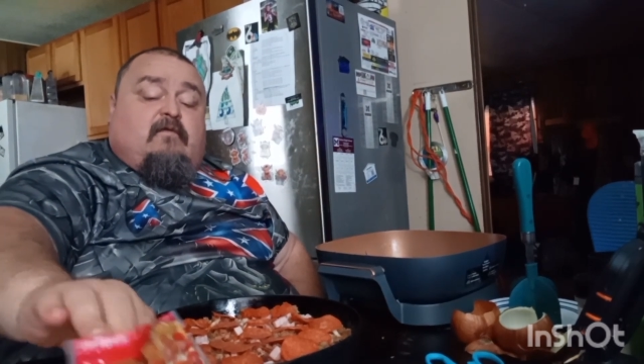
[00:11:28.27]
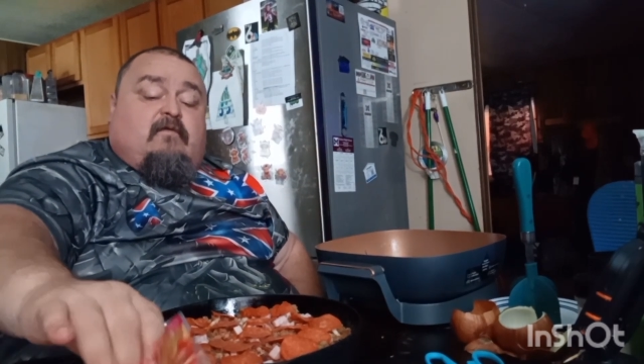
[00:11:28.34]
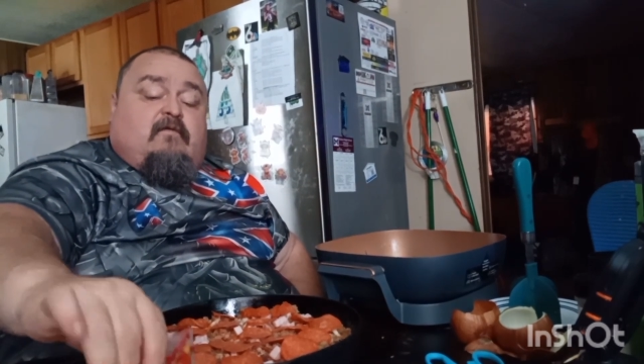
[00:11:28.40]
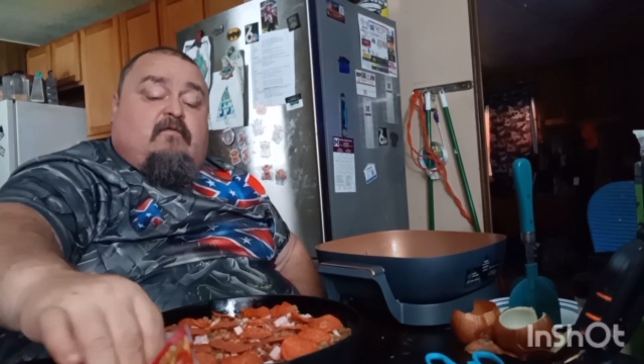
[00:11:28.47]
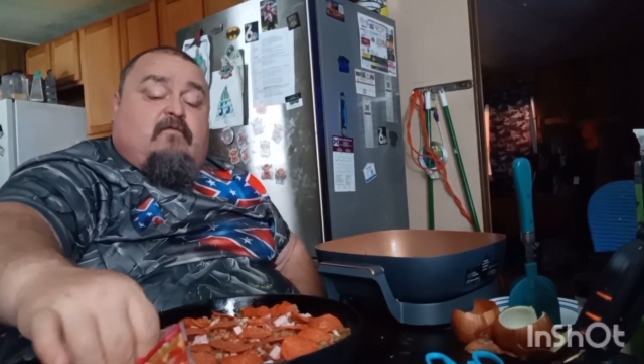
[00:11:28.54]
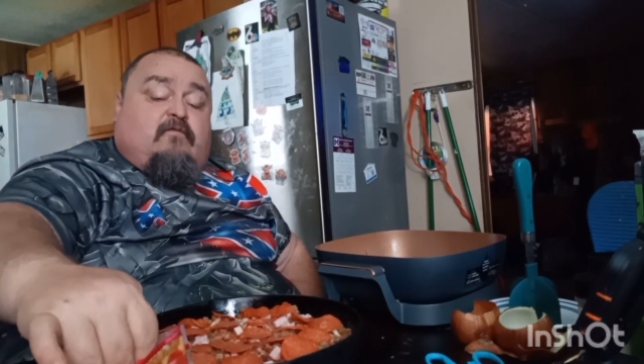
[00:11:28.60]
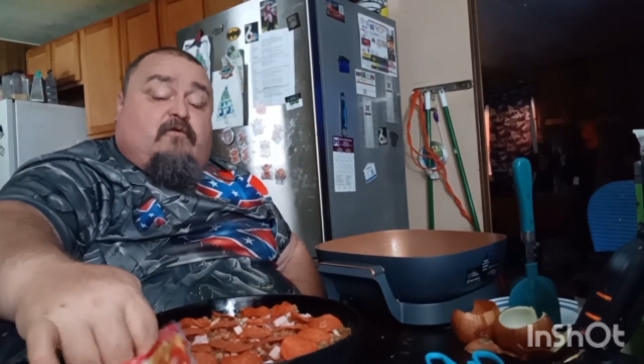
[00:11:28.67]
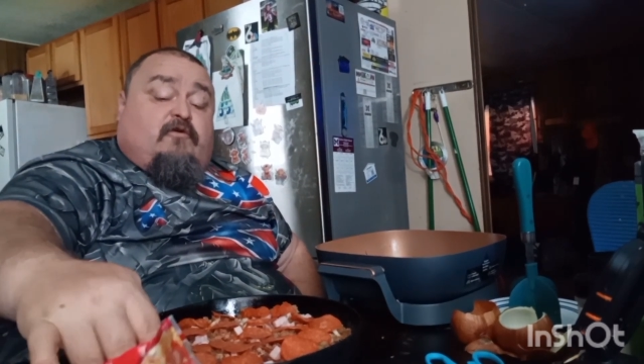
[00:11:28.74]

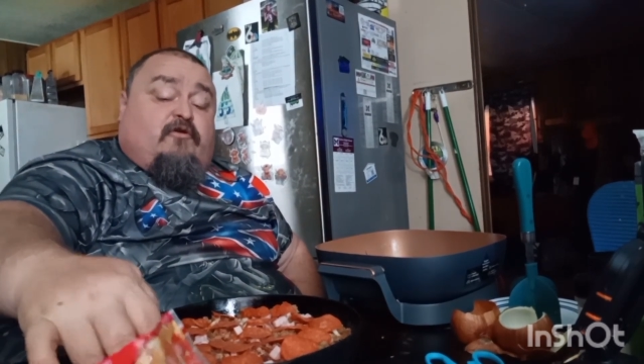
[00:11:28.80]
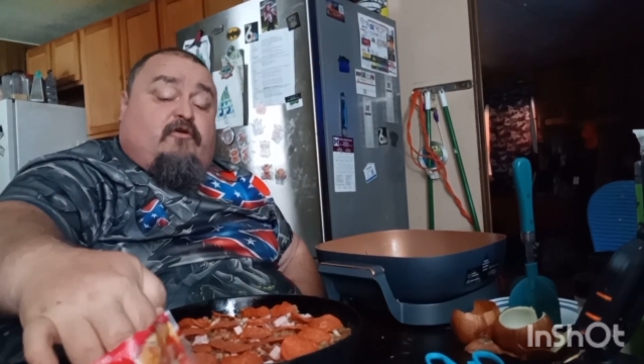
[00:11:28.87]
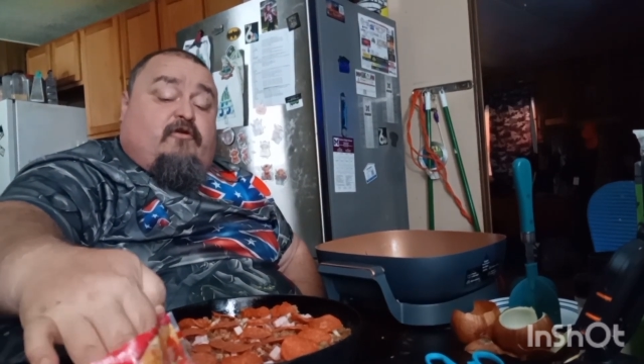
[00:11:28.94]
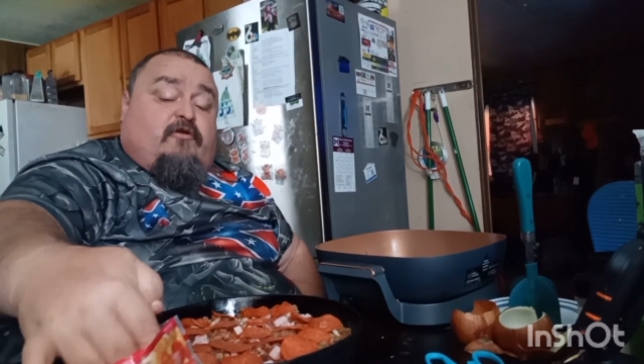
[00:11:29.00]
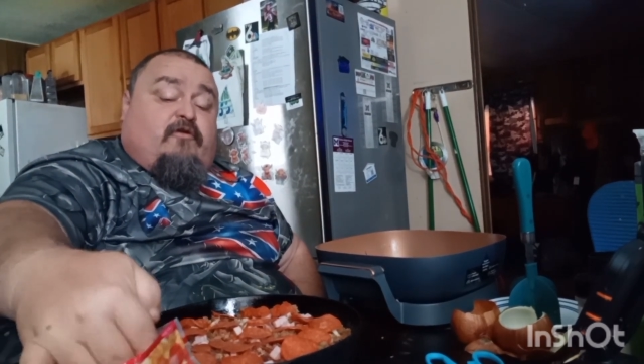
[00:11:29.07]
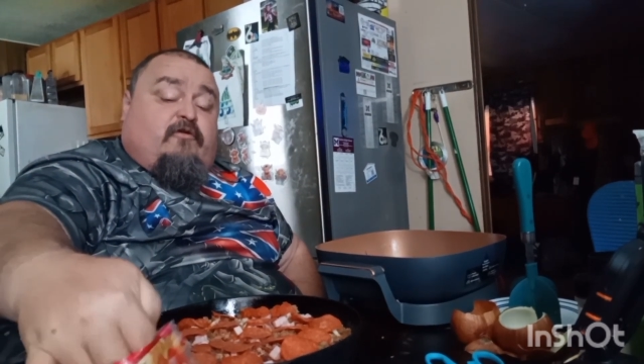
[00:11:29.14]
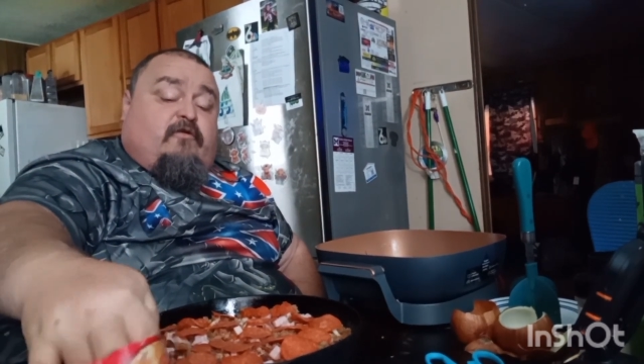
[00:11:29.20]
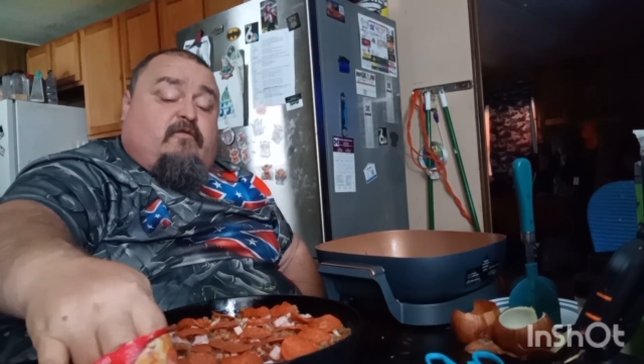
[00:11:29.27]
Looking good.
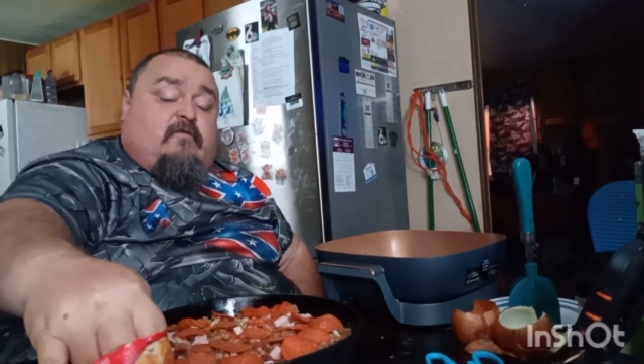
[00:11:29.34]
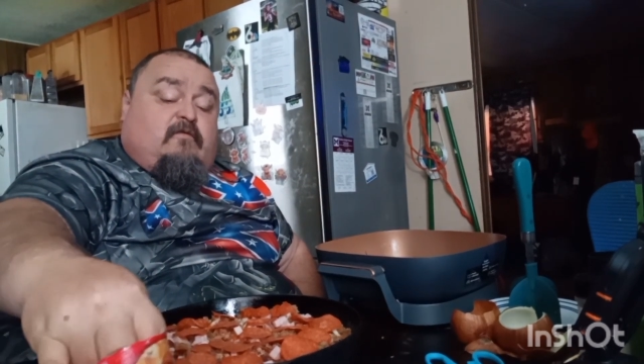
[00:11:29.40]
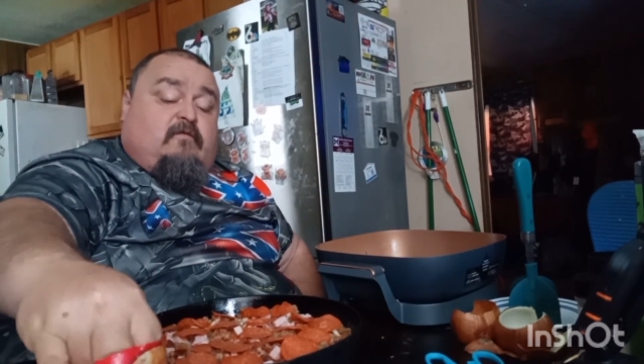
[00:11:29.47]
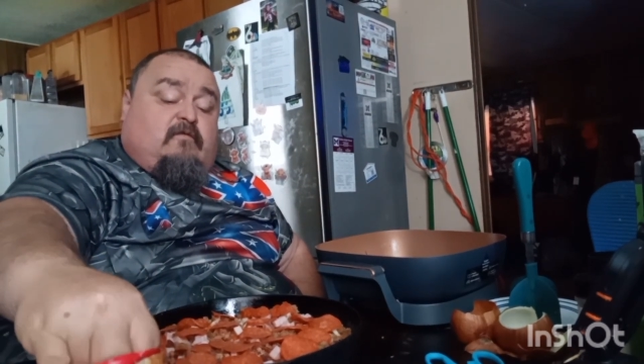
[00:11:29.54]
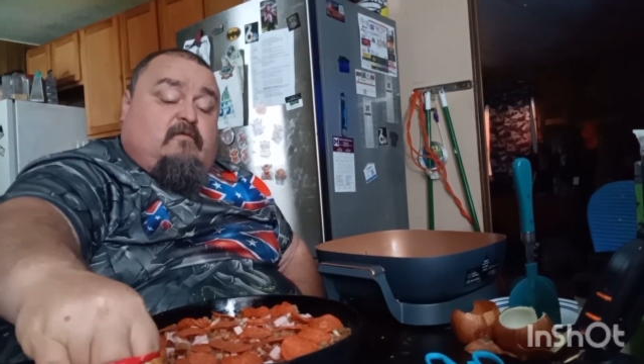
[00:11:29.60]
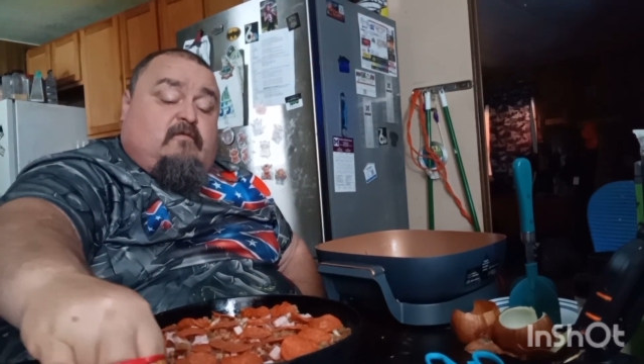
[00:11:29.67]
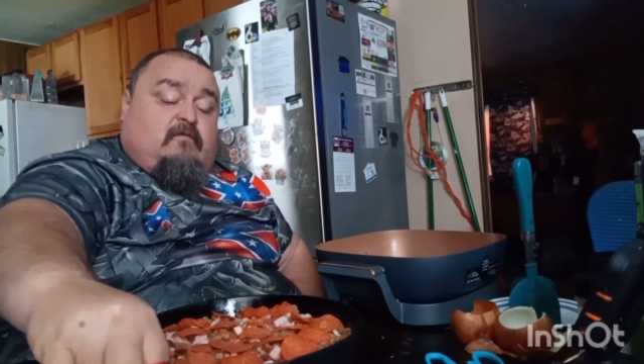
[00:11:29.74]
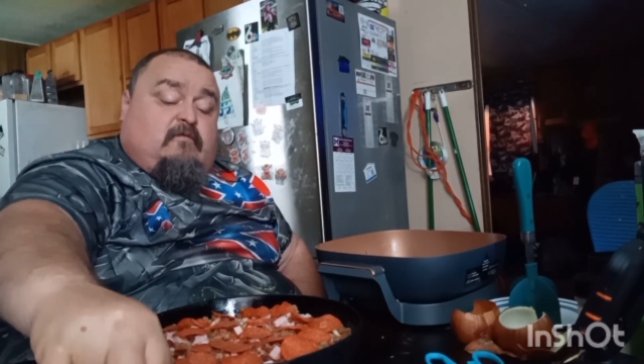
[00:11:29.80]

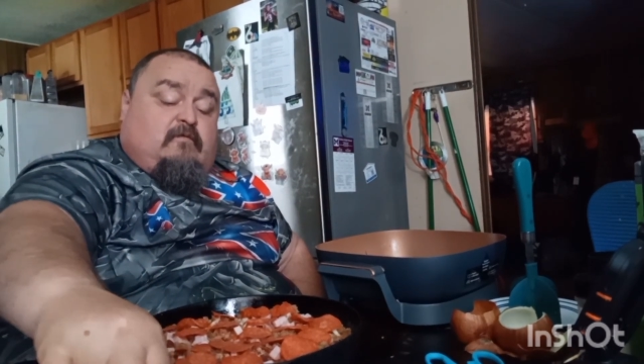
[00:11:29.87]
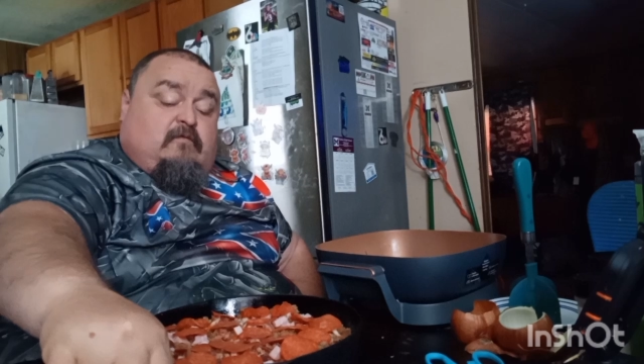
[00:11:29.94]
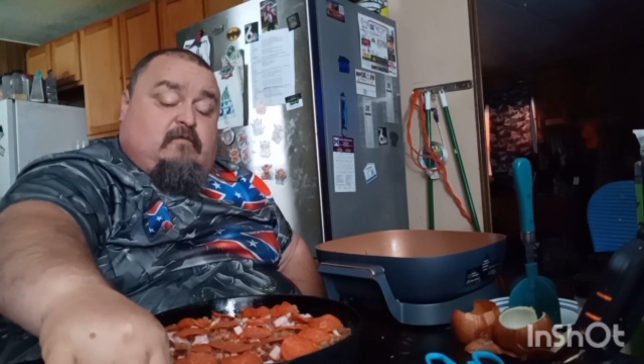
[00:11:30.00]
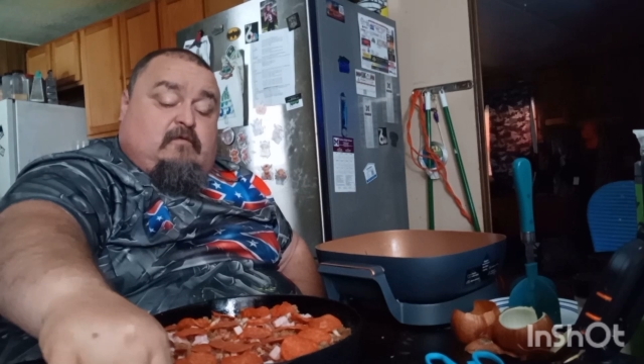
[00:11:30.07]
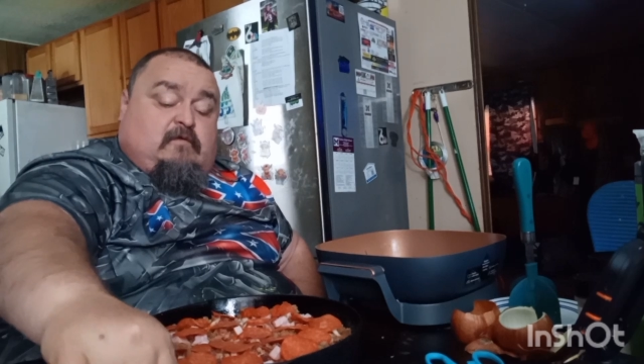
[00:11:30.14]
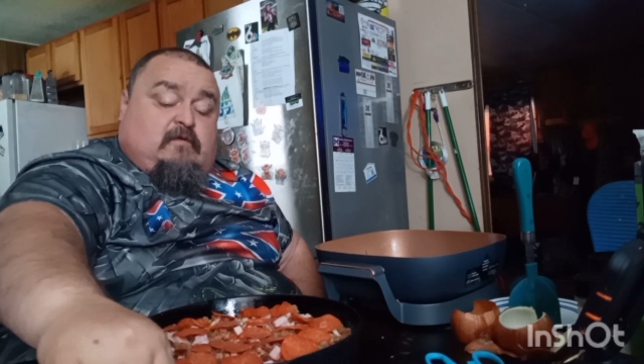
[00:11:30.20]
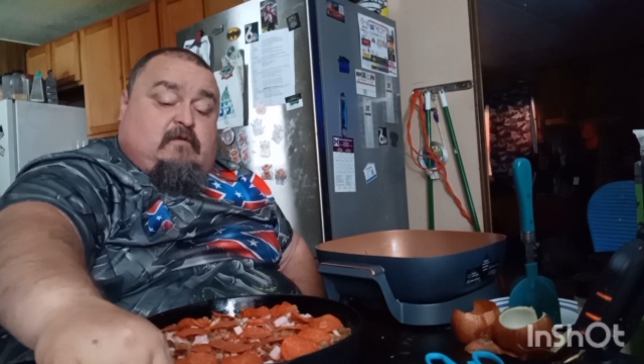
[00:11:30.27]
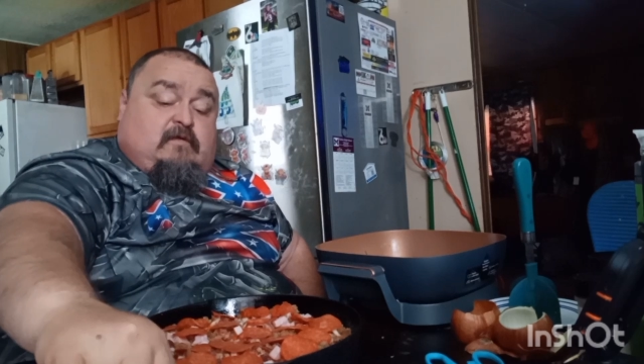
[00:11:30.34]

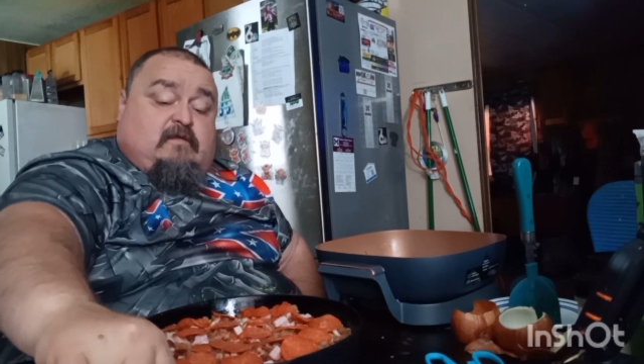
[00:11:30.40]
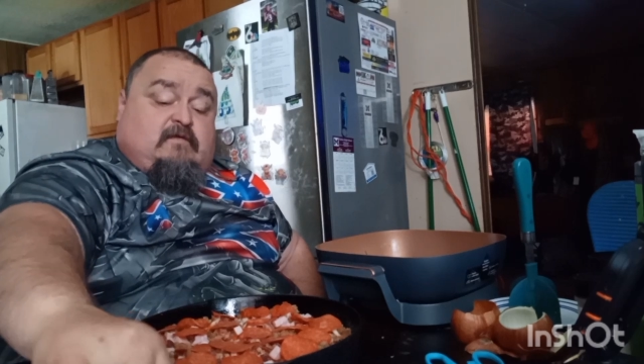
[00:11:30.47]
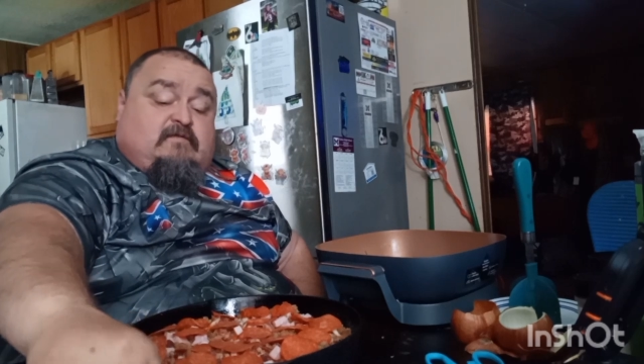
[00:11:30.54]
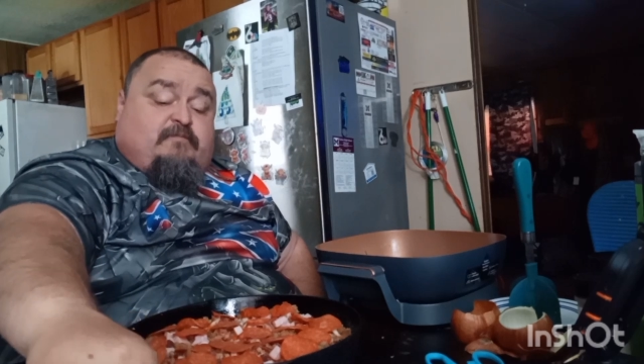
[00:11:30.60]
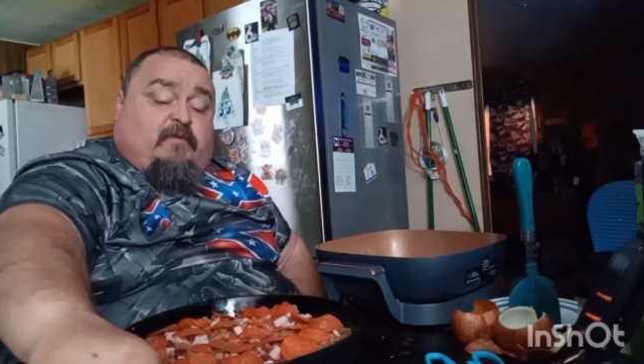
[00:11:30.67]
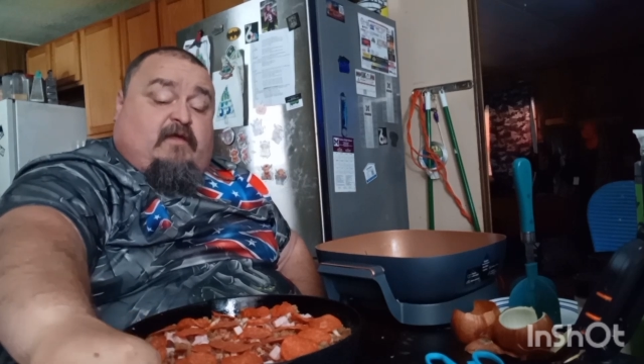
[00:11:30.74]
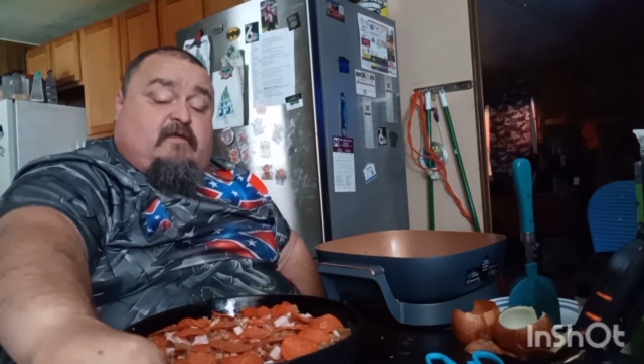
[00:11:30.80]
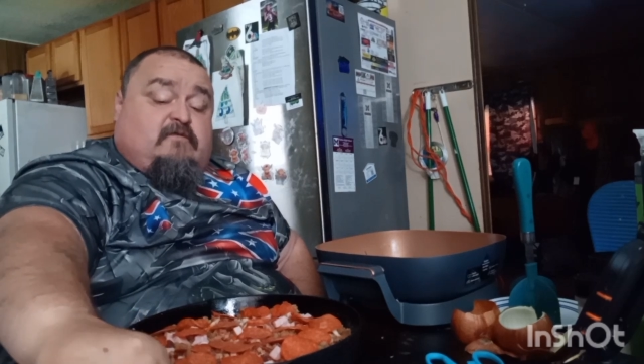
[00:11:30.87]

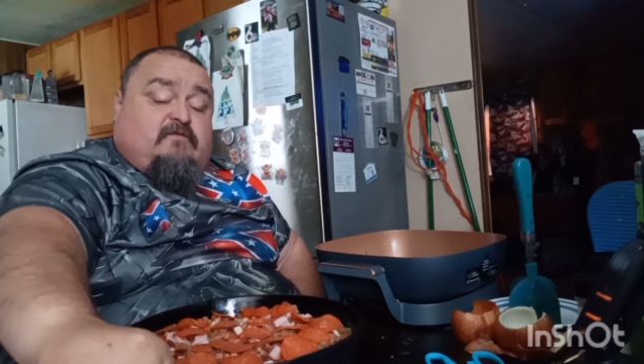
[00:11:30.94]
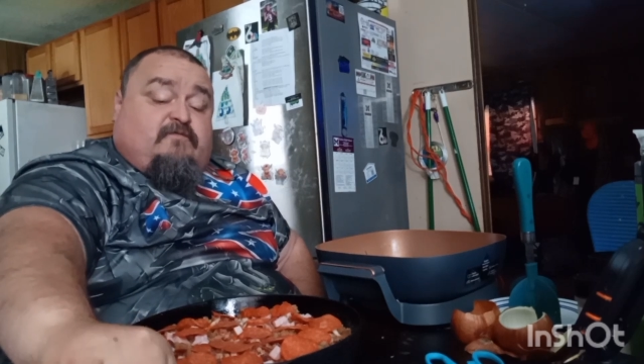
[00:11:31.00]
Pan's full.